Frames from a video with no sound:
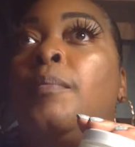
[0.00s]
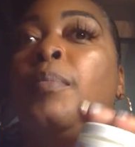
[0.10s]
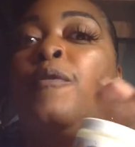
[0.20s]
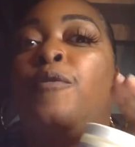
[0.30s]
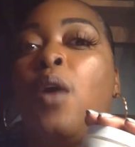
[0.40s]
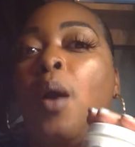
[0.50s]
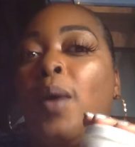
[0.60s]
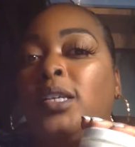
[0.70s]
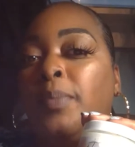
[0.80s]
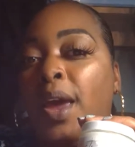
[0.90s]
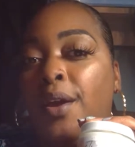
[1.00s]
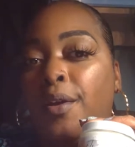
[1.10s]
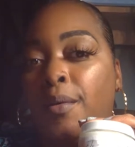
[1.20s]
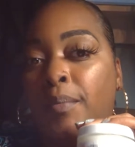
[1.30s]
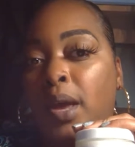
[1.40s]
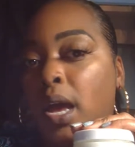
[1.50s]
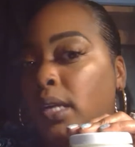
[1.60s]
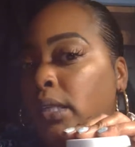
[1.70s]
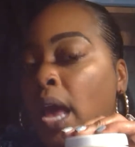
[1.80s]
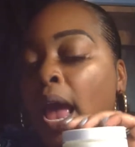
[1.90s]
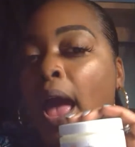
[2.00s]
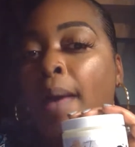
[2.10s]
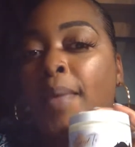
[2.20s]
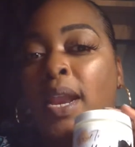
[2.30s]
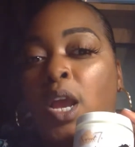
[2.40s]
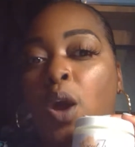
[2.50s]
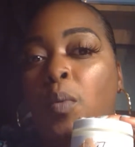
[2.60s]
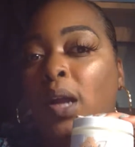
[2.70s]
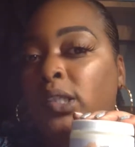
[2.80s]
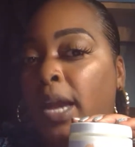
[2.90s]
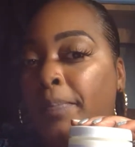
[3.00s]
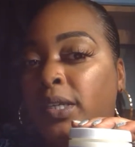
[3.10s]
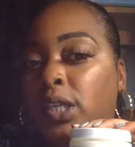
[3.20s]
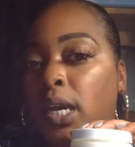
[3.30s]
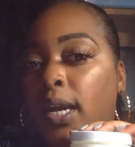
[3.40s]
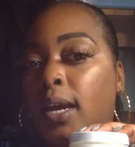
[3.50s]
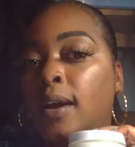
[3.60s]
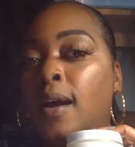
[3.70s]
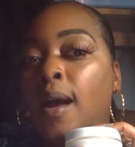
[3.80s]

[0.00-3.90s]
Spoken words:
before I wash my hair because I'm not a co-wash type of chick.